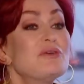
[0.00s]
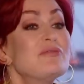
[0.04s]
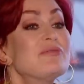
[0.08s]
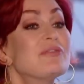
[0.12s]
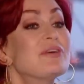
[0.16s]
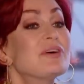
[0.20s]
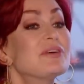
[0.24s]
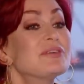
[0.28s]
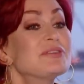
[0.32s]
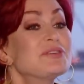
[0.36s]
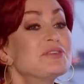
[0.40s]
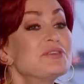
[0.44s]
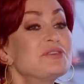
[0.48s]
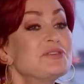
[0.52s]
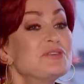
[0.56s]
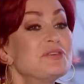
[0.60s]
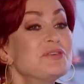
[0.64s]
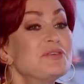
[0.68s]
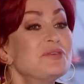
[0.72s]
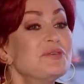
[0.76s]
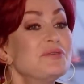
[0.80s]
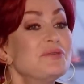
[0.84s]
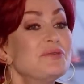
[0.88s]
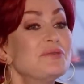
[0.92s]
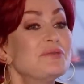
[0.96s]
you've got to
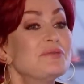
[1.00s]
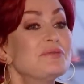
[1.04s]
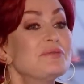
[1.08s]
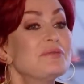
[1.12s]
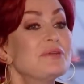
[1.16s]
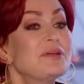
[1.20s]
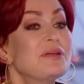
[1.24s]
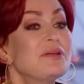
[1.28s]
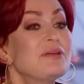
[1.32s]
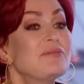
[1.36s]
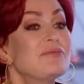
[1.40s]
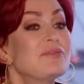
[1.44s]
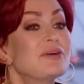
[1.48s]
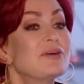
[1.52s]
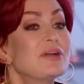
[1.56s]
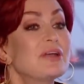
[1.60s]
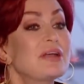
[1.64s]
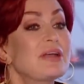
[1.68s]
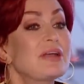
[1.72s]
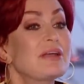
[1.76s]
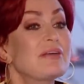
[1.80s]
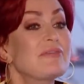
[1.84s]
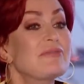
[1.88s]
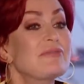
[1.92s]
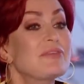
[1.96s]
do? You've got
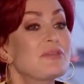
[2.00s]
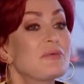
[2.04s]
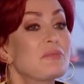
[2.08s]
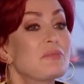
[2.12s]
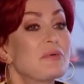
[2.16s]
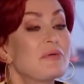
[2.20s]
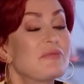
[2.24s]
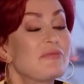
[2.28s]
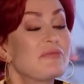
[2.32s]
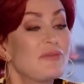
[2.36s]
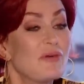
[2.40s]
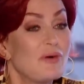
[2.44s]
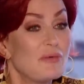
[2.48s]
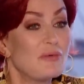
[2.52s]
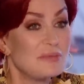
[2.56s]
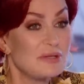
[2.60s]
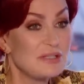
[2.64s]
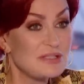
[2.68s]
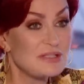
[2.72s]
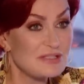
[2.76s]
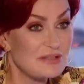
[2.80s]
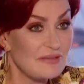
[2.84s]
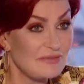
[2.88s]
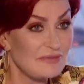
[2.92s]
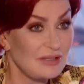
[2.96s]
to give the
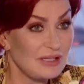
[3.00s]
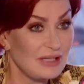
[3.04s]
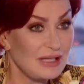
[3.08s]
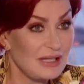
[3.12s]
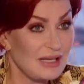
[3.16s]
performance of a